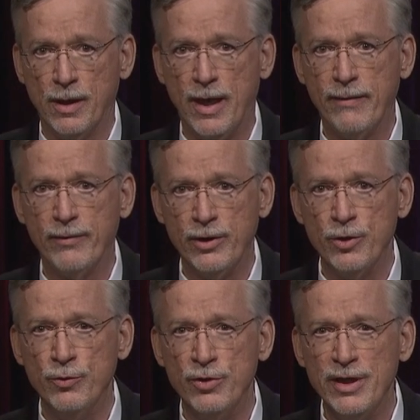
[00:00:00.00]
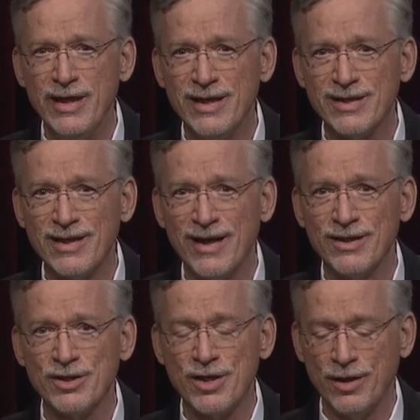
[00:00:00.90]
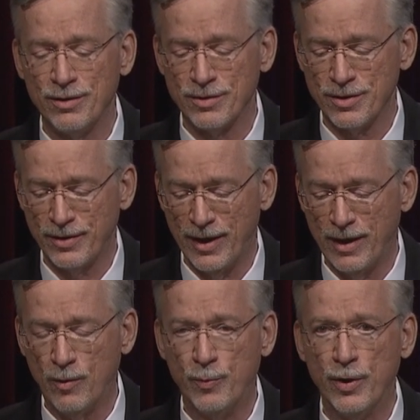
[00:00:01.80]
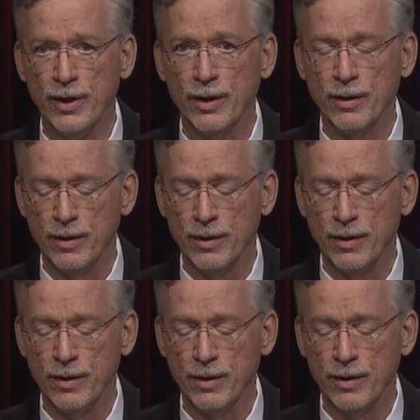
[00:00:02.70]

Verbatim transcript: I have a unique set of skills that I'll bring